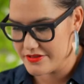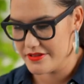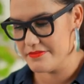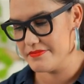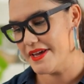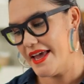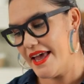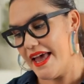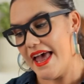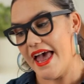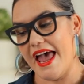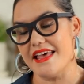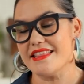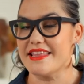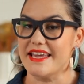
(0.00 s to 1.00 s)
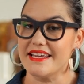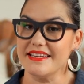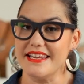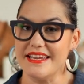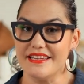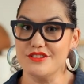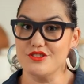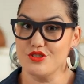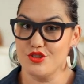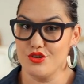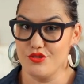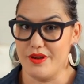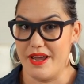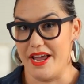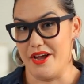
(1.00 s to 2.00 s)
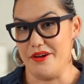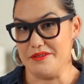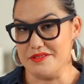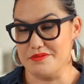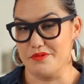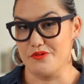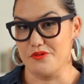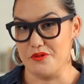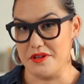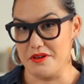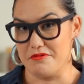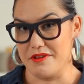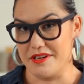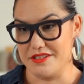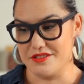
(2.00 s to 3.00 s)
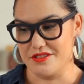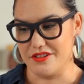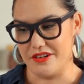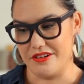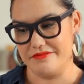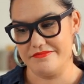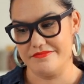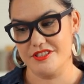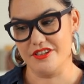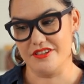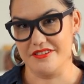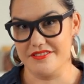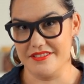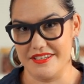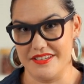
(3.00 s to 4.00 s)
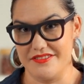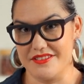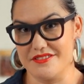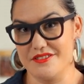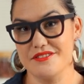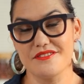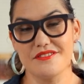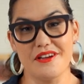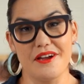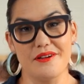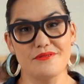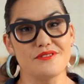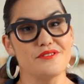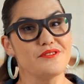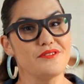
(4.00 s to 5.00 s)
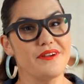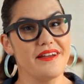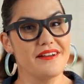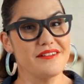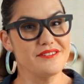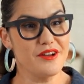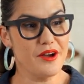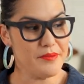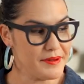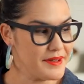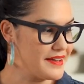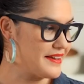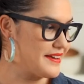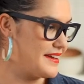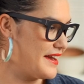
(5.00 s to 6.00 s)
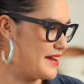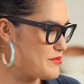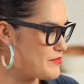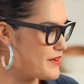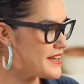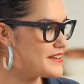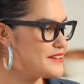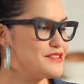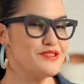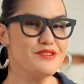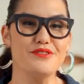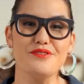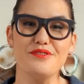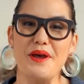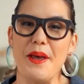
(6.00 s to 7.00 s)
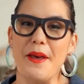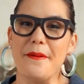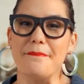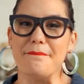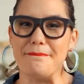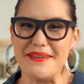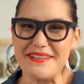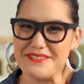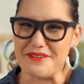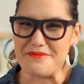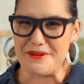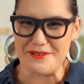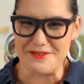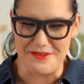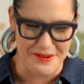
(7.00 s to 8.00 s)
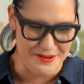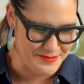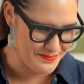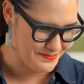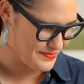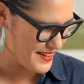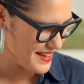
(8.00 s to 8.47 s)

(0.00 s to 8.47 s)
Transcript: them, and they need two hours before they're ready to go. So that gives us lots of time to do our topping, and we're gonna do miso mushroom.